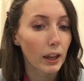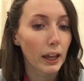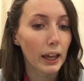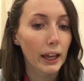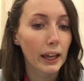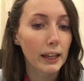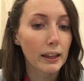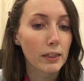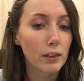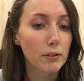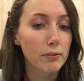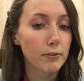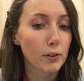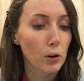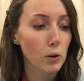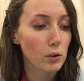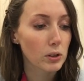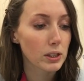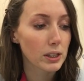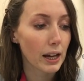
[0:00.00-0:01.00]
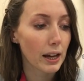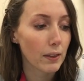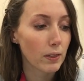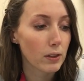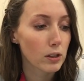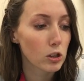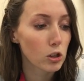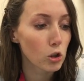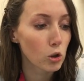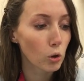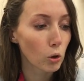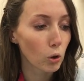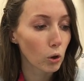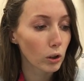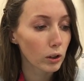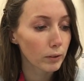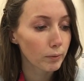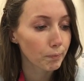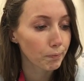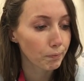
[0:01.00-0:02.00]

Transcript: in The Fox and the Stork.